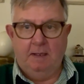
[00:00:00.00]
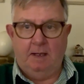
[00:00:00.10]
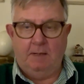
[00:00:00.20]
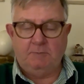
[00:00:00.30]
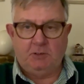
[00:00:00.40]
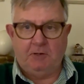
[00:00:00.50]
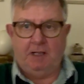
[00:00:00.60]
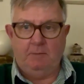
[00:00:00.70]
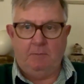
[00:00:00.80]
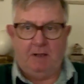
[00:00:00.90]
I'm
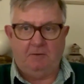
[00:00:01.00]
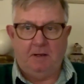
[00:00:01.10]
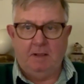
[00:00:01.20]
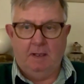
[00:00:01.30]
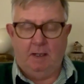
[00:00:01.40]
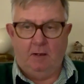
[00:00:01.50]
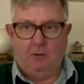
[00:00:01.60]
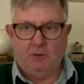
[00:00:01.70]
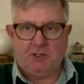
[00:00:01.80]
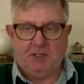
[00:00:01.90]
talking about a
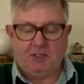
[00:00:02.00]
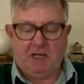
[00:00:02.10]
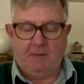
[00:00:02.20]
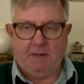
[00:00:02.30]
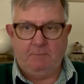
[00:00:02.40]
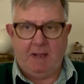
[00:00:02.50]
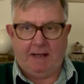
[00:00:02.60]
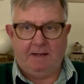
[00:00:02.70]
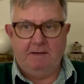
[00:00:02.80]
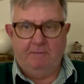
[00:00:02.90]
horse that's coming
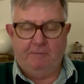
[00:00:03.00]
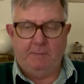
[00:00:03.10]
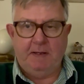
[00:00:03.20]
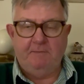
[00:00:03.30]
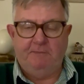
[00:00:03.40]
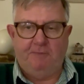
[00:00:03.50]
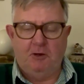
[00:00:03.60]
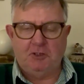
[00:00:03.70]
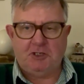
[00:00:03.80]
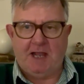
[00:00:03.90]
back from an
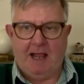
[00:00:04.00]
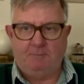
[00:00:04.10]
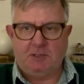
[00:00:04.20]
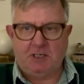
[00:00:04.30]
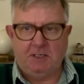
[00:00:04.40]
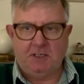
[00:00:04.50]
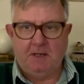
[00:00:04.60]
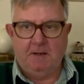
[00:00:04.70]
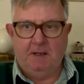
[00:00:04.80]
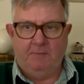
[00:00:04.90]
enforced absence,
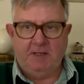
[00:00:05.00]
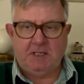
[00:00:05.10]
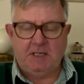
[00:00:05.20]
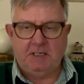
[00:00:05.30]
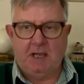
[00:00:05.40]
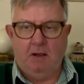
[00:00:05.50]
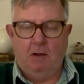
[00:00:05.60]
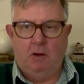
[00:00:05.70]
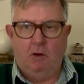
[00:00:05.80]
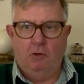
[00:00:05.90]
and this is
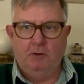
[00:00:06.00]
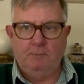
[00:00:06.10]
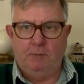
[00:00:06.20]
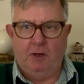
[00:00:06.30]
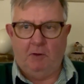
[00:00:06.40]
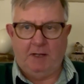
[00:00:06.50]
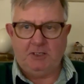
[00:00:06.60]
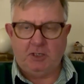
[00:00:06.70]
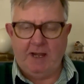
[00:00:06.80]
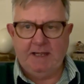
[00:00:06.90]
Hornblower,
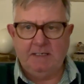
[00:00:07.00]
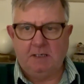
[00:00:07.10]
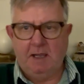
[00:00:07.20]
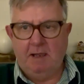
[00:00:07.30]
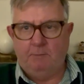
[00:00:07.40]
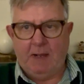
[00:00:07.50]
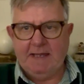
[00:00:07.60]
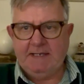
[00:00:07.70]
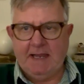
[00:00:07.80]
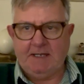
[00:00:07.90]
trained by
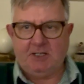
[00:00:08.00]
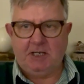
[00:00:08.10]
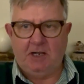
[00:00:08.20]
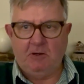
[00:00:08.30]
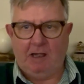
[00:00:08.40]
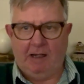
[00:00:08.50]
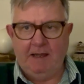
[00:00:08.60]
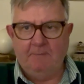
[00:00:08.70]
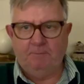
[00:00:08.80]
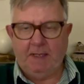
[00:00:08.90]
Dennis
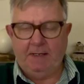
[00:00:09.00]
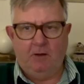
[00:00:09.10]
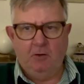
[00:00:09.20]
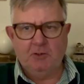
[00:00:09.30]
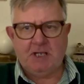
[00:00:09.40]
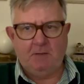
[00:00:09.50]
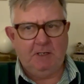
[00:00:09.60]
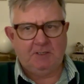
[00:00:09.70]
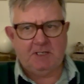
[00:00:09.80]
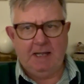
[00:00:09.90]
Coakley. And a horse, I
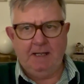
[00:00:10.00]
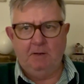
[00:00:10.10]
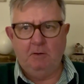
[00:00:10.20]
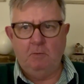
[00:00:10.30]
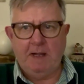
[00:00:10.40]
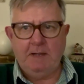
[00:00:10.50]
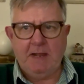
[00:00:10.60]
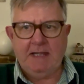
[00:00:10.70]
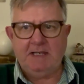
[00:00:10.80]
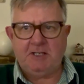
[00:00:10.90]
will tell you, who when he
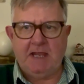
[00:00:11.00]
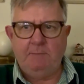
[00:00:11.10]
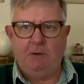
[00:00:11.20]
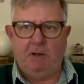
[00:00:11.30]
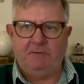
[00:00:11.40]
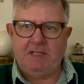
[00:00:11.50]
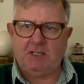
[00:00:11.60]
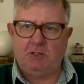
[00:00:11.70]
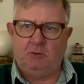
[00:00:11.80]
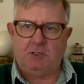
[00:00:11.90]
made his debut over this
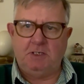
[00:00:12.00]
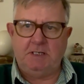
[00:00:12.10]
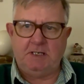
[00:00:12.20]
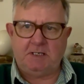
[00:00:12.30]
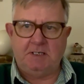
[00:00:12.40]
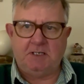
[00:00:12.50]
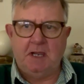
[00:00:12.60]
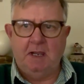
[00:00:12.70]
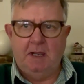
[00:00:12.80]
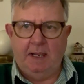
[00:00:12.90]
course and distance
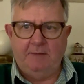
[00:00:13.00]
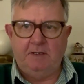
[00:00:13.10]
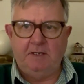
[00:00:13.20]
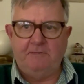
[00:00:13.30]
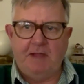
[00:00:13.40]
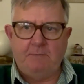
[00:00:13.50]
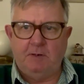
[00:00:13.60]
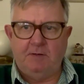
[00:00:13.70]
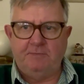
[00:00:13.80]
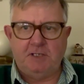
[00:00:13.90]
in the
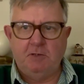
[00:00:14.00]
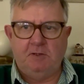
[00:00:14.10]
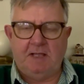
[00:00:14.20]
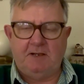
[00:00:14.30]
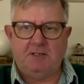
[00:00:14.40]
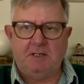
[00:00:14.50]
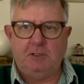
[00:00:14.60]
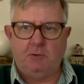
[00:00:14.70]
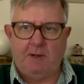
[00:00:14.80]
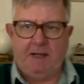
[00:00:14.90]
November of
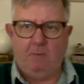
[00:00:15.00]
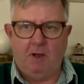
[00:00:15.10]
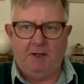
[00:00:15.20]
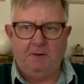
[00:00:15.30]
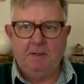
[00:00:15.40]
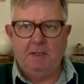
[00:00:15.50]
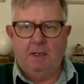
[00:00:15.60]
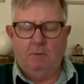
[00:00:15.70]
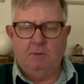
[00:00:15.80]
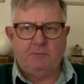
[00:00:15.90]
2021,
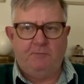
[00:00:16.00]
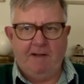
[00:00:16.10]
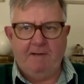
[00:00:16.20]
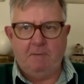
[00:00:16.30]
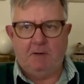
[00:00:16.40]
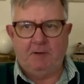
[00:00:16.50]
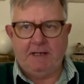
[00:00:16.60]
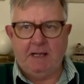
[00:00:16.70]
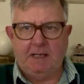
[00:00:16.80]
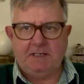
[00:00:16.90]
was very well
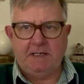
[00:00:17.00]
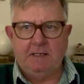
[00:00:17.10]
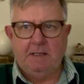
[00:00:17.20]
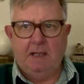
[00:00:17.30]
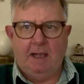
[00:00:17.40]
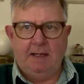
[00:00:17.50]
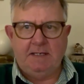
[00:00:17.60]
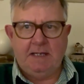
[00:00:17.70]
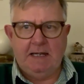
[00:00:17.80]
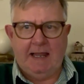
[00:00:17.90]
regarded, and he
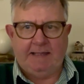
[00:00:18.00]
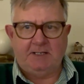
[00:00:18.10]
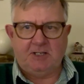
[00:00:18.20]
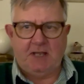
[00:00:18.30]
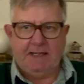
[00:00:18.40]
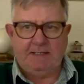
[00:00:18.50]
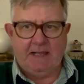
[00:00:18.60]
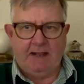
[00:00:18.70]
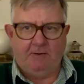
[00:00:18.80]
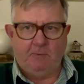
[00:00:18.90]
didn't let the side
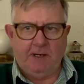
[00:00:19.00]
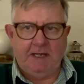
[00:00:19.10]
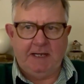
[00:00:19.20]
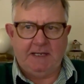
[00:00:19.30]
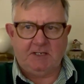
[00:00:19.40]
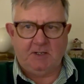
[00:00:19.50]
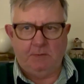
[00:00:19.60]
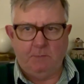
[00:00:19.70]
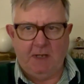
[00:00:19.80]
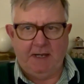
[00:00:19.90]
down, running into
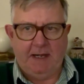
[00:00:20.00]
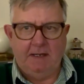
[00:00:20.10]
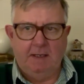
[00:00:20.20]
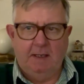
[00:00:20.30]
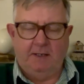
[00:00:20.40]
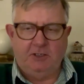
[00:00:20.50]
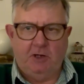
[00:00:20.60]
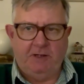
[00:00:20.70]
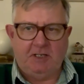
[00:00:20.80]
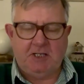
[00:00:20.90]
the money and
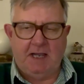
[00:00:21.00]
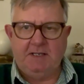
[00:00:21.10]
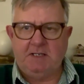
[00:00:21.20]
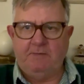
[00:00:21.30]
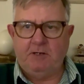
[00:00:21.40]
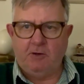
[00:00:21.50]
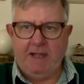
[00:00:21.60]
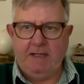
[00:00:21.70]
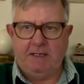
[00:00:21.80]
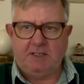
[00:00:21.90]
showing signs of
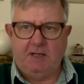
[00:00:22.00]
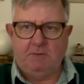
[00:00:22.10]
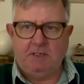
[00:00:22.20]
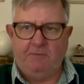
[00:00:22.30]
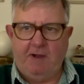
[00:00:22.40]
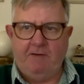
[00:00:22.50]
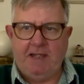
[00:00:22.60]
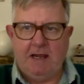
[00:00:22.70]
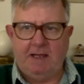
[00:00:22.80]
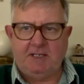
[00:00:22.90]
greenness. It was a very
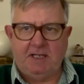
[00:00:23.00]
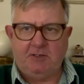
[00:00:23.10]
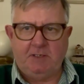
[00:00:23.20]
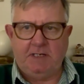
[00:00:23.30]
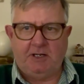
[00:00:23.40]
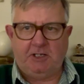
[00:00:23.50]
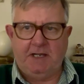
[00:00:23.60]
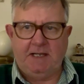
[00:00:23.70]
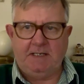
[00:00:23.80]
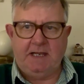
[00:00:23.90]
nice
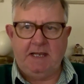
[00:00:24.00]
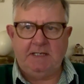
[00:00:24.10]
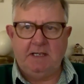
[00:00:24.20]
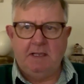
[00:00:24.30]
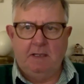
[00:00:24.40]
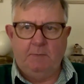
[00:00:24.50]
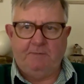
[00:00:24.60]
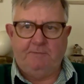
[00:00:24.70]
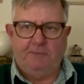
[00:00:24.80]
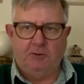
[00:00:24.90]
introduction indeed, but
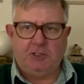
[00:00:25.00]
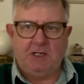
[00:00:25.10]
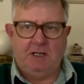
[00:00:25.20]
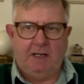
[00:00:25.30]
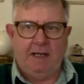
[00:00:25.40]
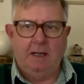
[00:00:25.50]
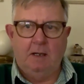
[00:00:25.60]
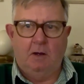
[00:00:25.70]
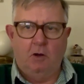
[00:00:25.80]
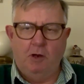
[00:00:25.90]
unfortunately,
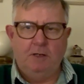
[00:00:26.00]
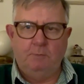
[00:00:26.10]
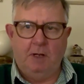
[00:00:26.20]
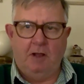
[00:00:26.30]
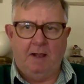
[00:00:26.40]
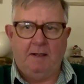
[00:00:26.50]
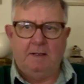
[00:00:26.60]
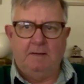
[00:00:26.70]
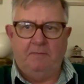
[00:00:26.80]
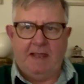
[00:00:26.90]
Hornblower
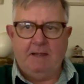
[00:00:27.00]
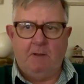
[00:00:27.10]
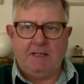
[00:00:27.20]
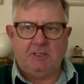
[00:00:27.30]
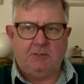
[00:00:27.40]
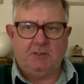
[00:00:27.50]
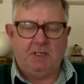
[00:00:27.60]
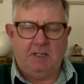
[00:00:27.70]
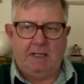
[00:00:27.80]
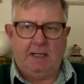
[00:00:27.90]
then went on
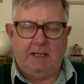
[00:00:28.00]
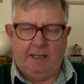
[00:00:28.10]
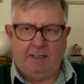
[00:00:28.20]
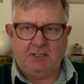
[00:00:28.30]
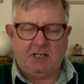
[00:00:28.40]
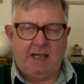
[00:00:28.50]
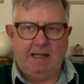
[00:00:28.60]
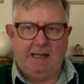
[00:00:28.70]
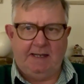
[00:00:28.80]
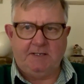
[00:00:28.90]
to the
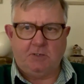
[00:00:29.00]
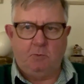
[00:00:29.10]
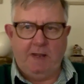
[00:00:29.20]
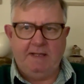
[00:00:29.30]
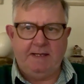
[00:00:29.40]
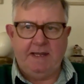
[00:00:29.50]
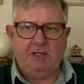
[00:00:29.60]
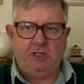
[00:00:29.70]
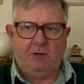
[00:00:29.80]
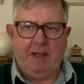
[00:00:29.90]
sidelines with an
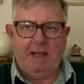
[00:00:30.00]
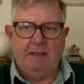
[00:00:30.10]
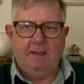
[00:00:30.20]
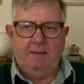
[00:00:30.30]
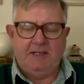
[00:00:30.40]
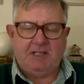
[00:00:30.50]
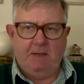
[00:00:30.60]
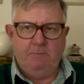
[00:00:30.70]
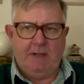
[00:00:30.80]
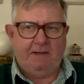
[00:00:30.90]
injury. He's
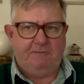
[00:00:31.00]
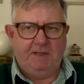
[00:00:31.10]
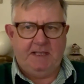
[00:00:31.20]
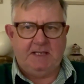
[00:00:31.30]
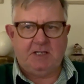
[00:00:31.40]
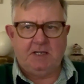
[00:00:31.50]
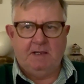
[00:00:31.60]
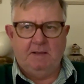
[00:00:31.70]
come back for this.